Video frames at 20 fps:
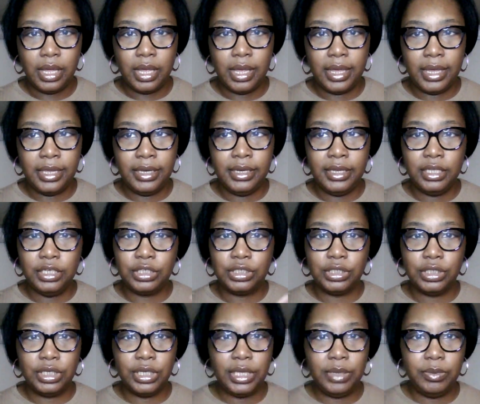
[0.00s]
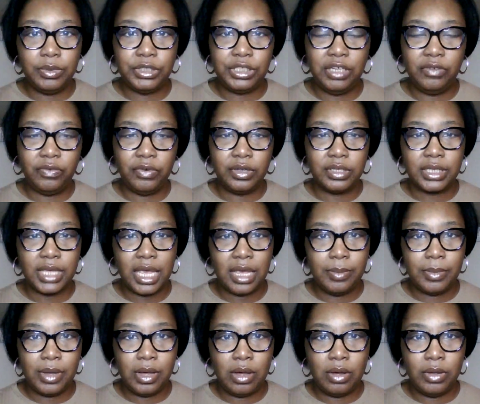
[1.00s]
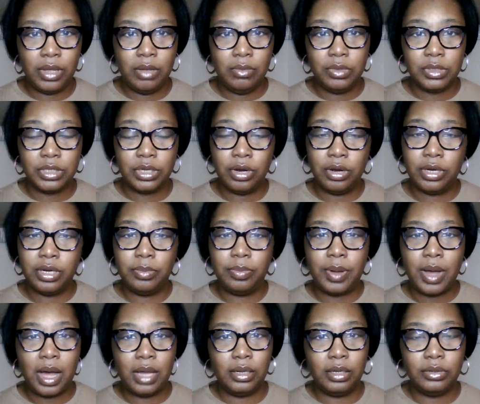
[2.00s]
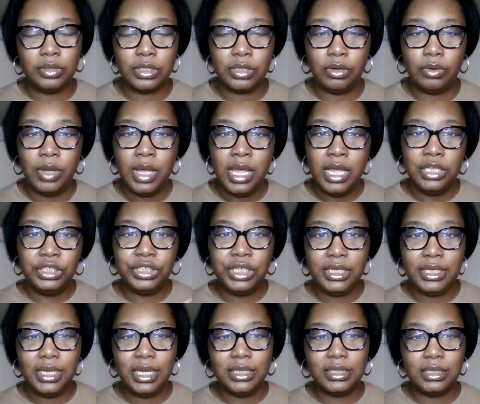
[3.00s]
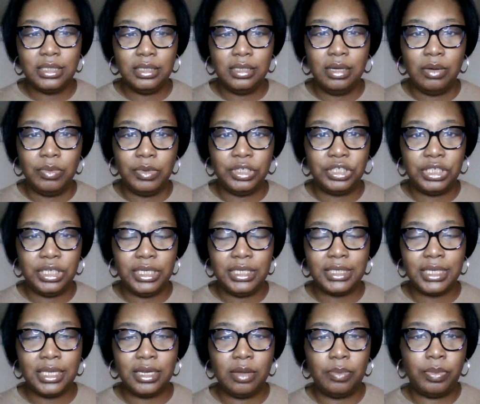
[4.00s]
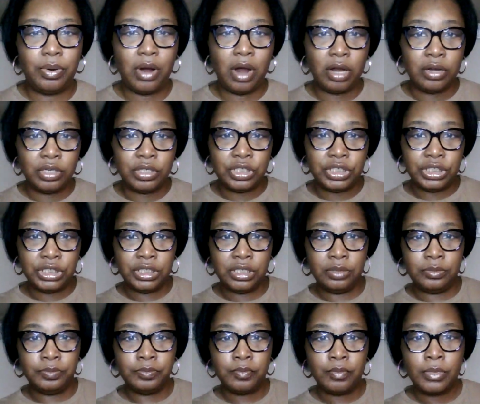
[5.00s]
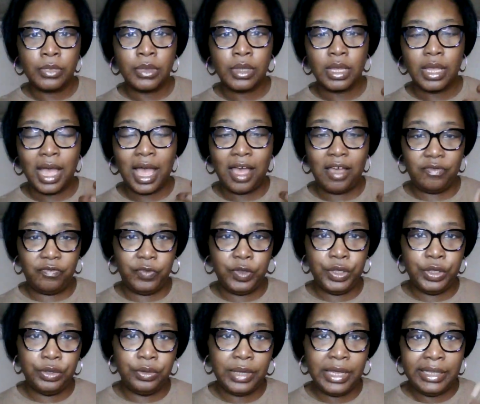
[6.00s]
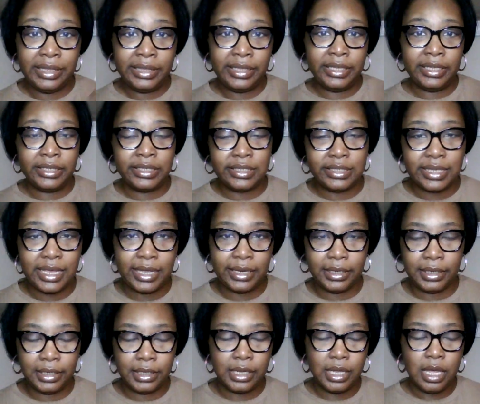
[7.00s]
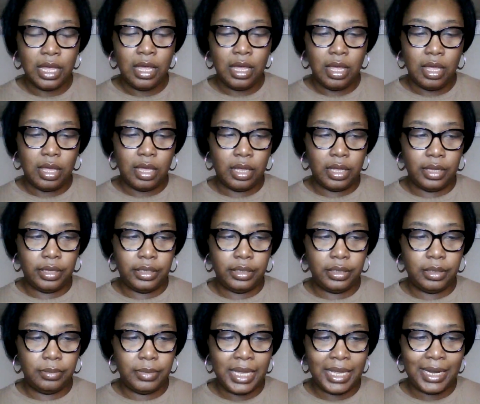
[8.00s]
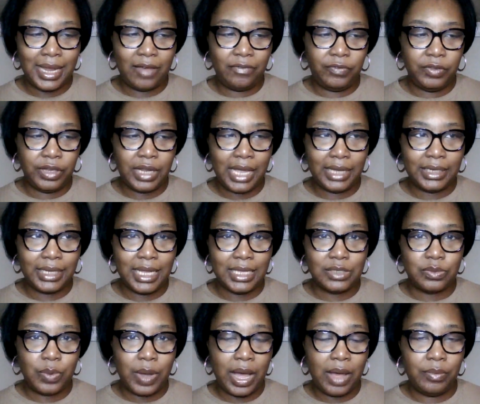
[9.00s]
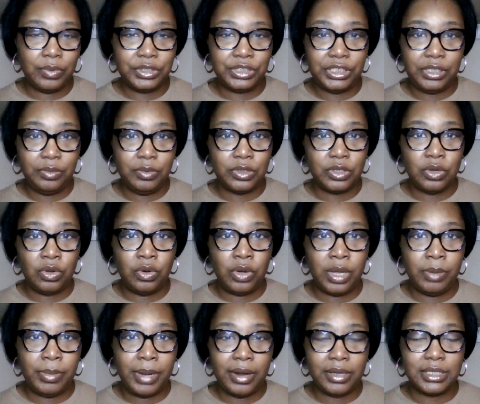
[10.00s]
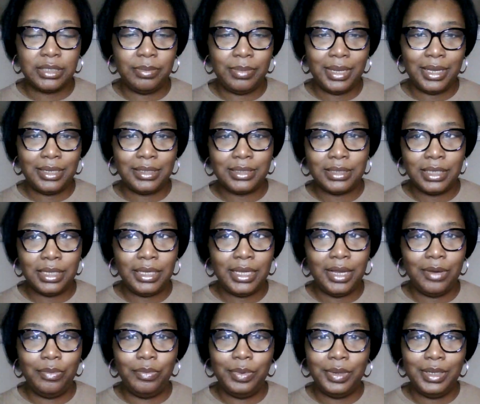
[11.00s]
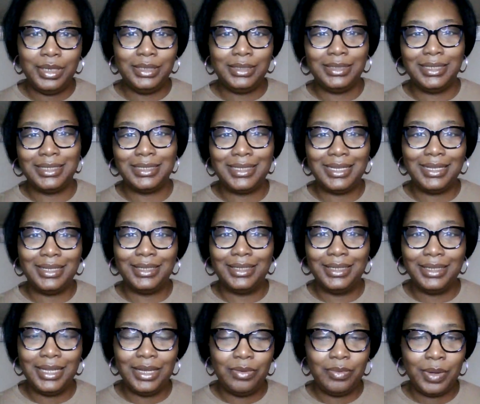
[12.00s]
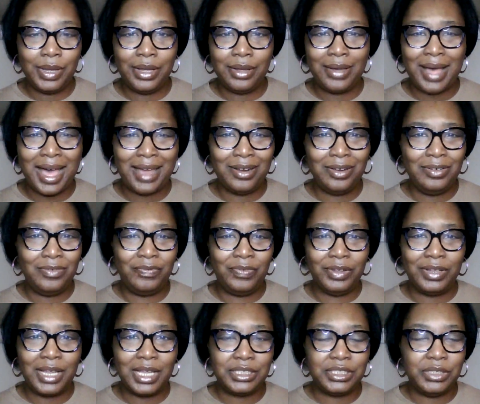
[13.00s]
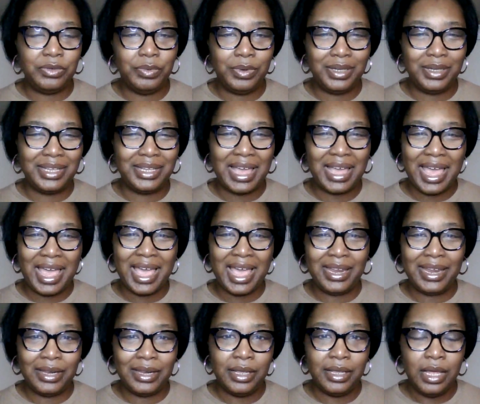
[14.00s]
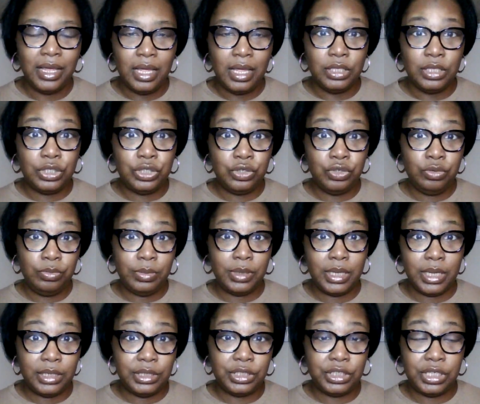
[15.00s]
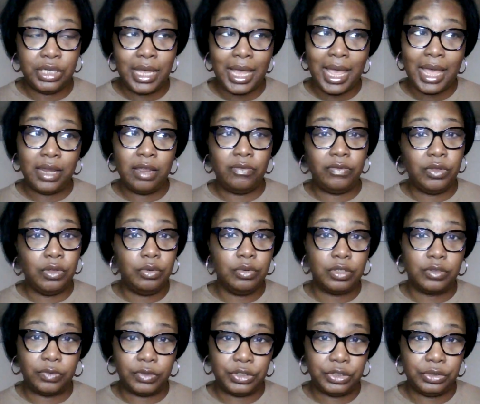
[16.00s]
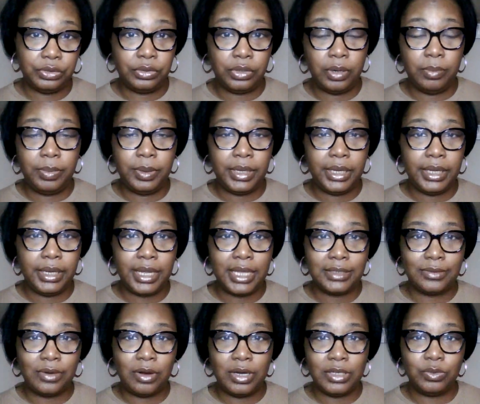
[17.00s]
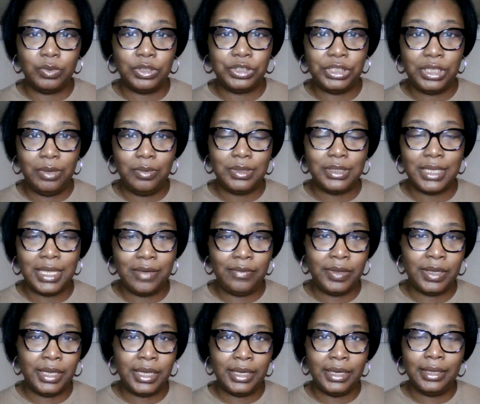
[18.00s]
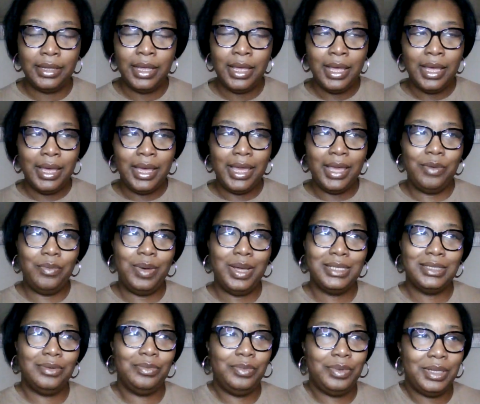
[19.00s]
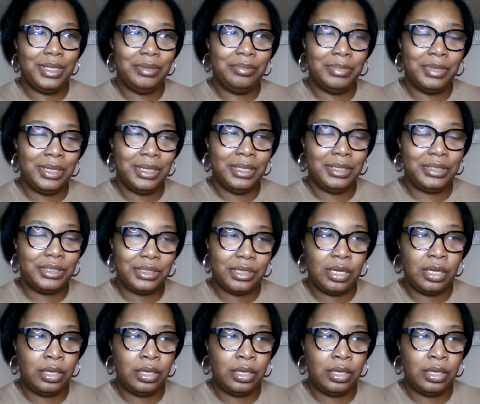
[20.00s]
Initially when she first came on, it was her and Apollo. So she does good when she's in a partnership, I feel, in this setting. And I feel like that's why when she was on Married to Medicine, it really just didn't click well. I didn't feel like she really added too much. She added viewers for sure, but as far as what she was giving in it, it wasn't really much.